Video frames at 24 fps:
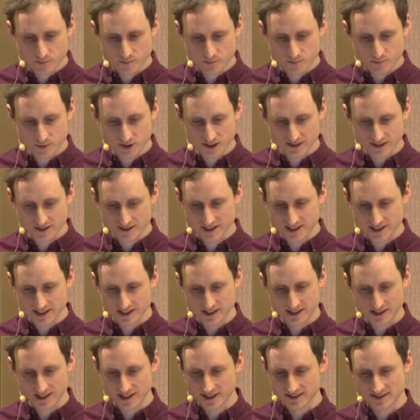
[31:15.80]
But
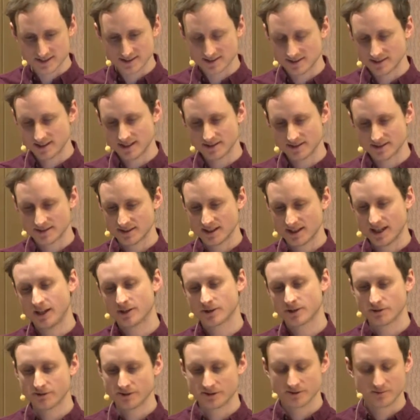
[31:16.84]
it's
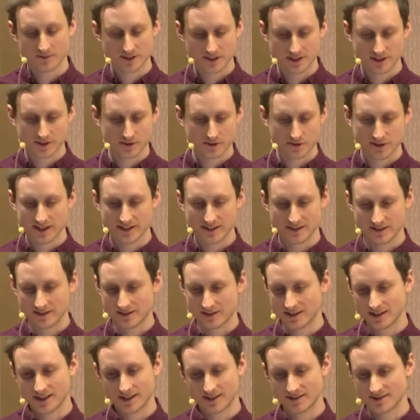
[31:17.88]
algorithmically curated,
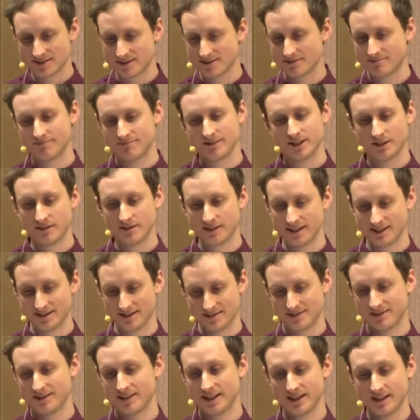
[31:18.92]
and
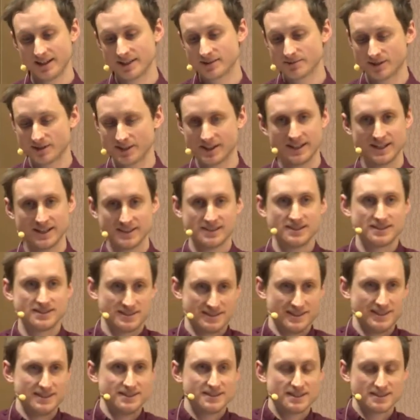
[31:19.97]
it is what it
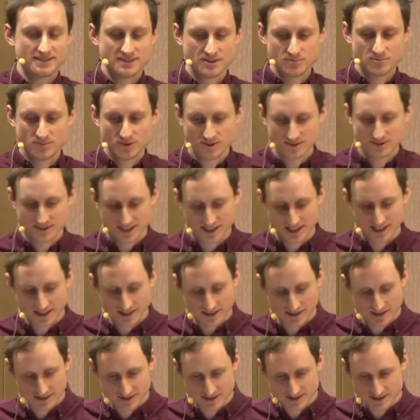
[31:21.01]
is. It's as simple as that,
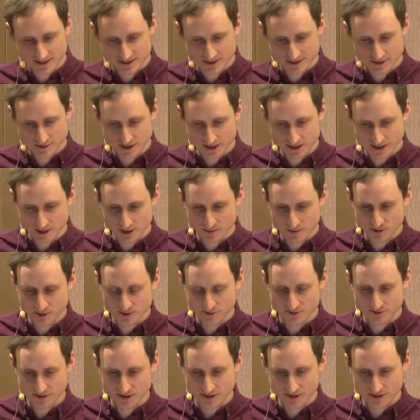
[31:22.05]
and it's quite a
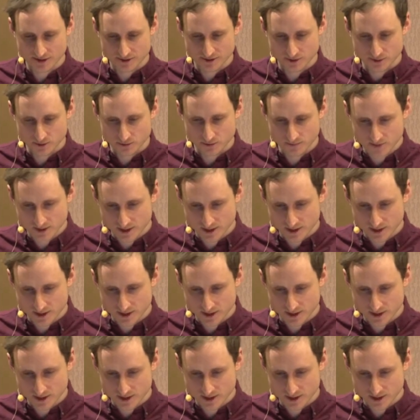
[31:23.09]
beautiful little tool.